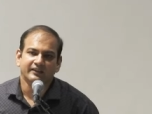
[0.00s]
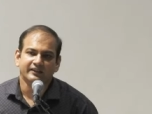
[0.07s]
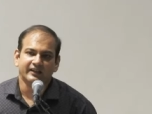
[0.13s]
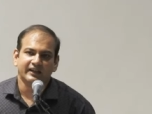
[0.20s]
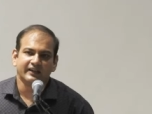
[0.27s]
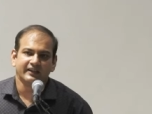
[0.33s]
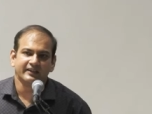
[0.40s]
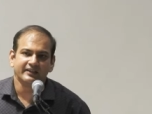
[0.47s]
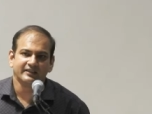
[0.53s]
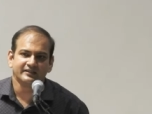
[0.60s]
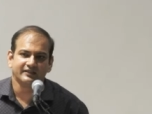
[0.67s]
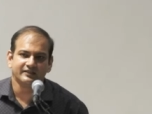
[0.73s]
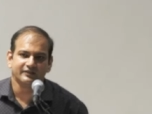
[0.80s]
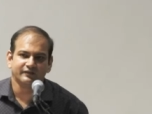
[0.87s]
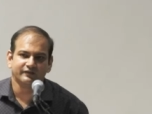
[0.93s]
in
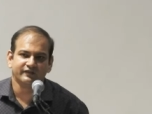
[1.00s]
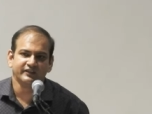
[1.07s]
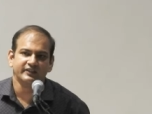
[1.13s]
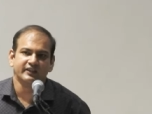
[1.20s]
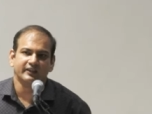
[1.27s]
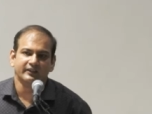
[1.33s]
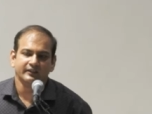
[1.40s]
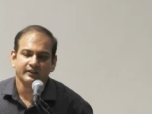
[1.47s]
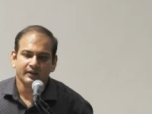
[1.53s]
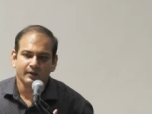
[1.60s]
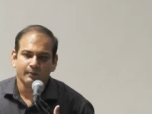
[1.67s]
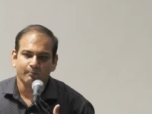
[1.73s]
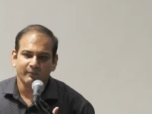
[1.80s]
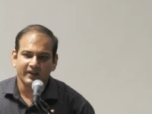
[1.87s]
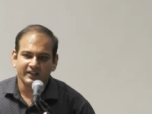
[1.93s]
Ananias and Sapphira
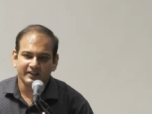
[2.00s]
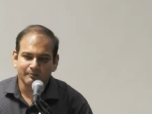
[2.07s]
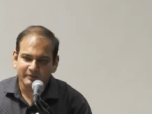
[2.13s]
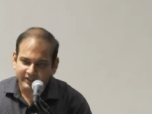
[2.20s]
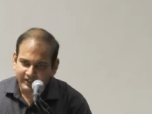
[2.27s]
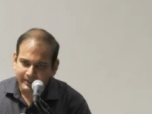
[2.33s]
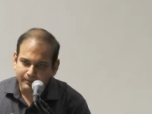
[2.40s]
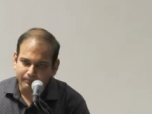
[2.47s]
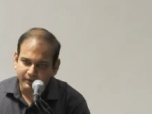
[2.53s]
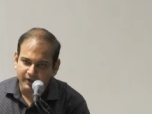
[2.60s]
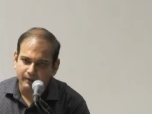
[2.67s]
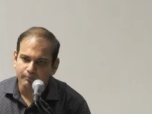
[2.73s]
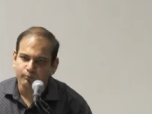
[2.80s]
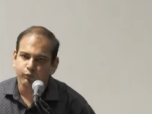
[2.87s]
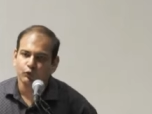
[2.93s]
made them keep
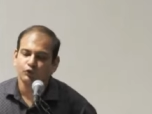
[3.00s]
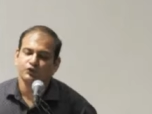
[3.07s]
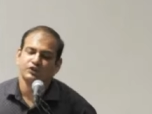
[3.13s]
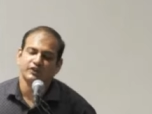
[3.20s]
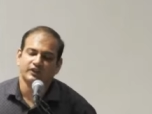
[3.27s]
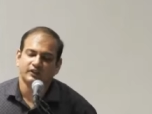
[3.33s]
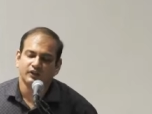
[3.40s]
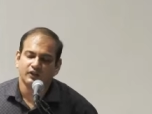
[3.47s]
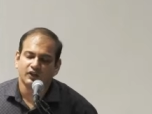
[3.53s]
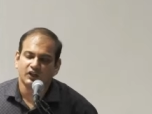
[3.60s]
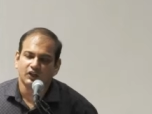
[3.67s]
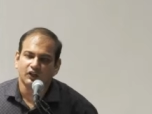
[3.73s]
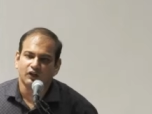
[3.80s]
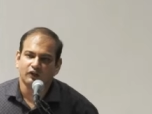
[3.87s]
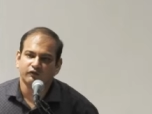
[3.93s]
a portion
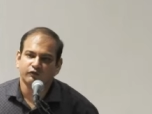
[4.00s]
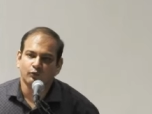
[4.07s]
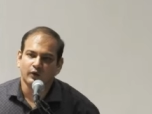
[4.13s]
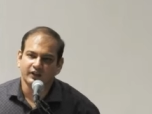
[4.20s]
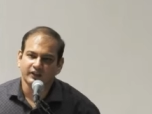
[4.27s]
of